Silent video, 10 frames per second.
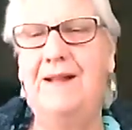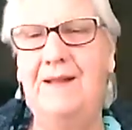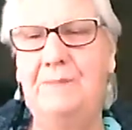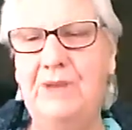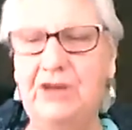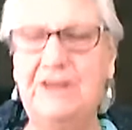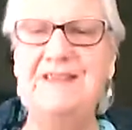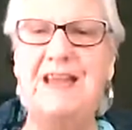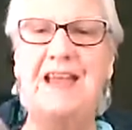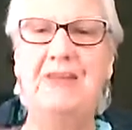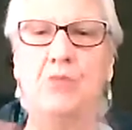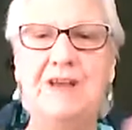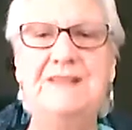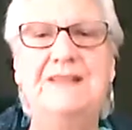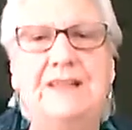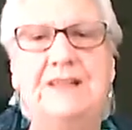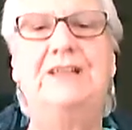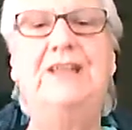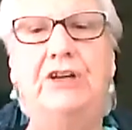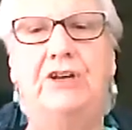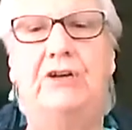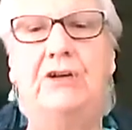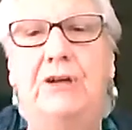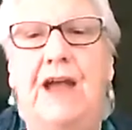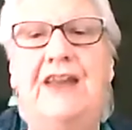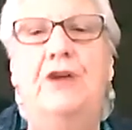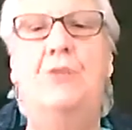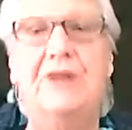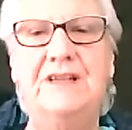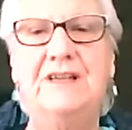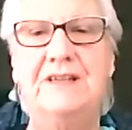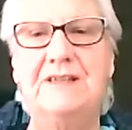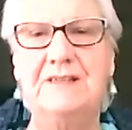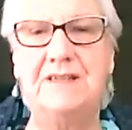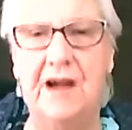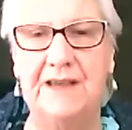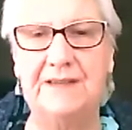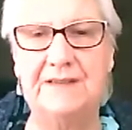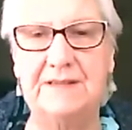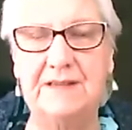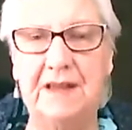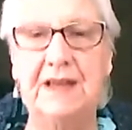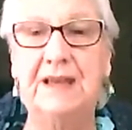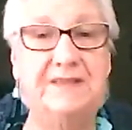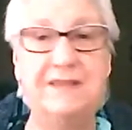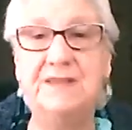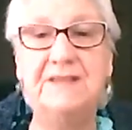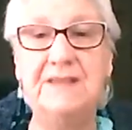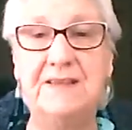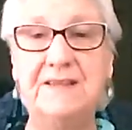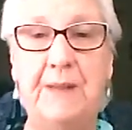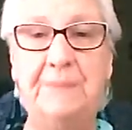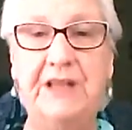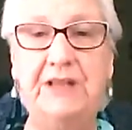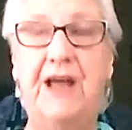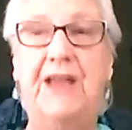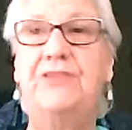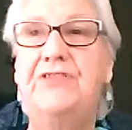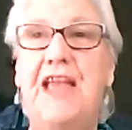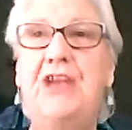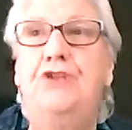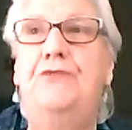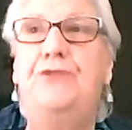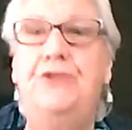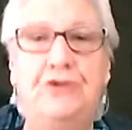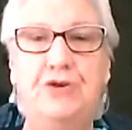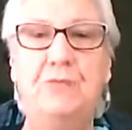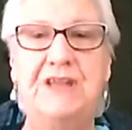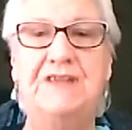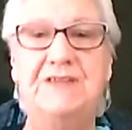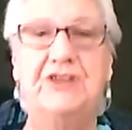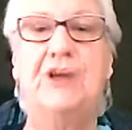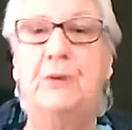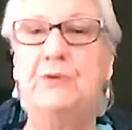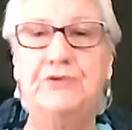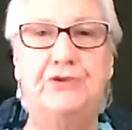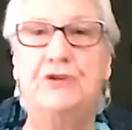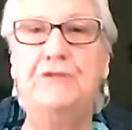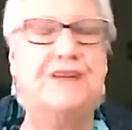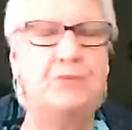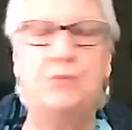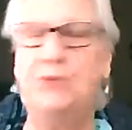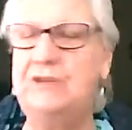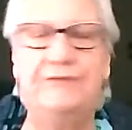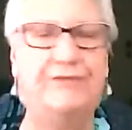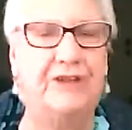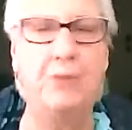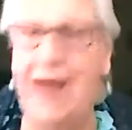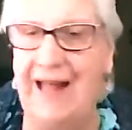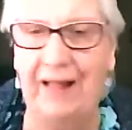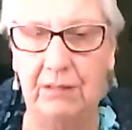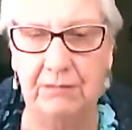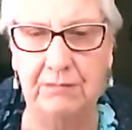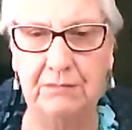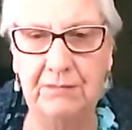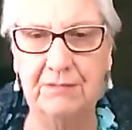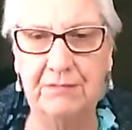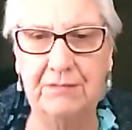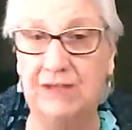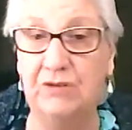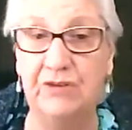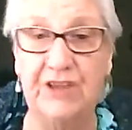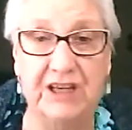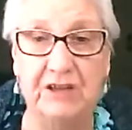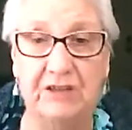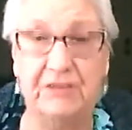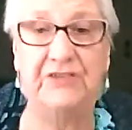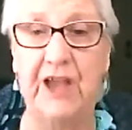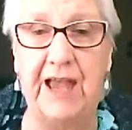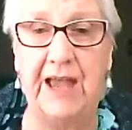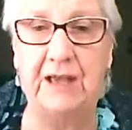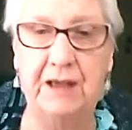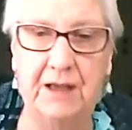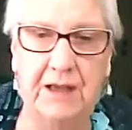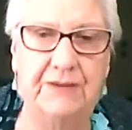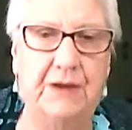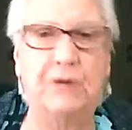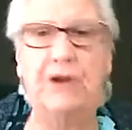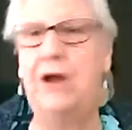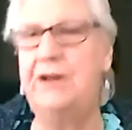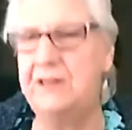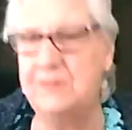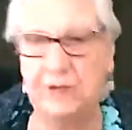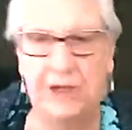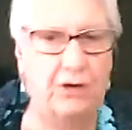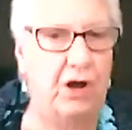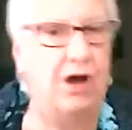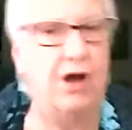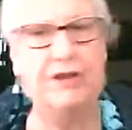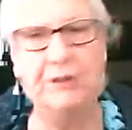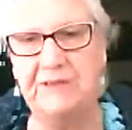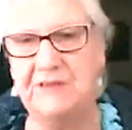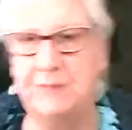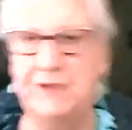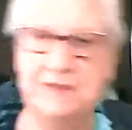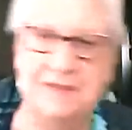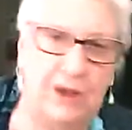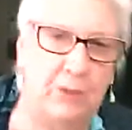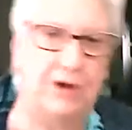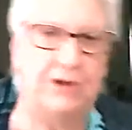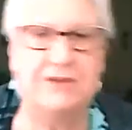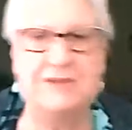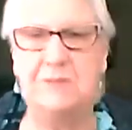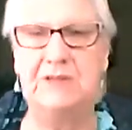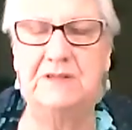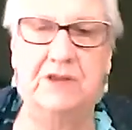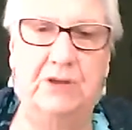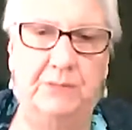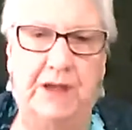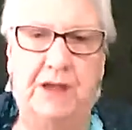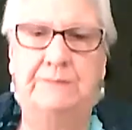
Because it wasn't clear and it wasn't concise. It didn't say something like, "Thank you for the new minister that will serve us wonderfully well." That's all they needed to say. They went on and explained all the bits and pieces they wanted this minister to be.